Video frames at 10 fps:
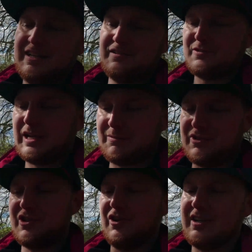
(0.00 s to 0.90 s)
Swinub
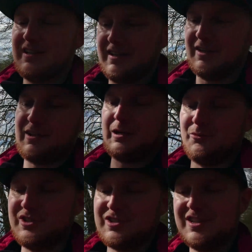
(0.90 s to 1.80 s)
was caught. I got a
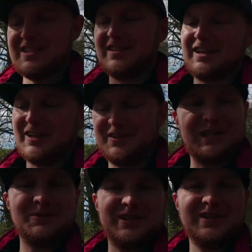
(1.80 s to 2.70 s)
couple research, and then I got the
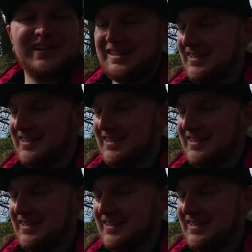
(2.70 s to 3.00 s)
other one here.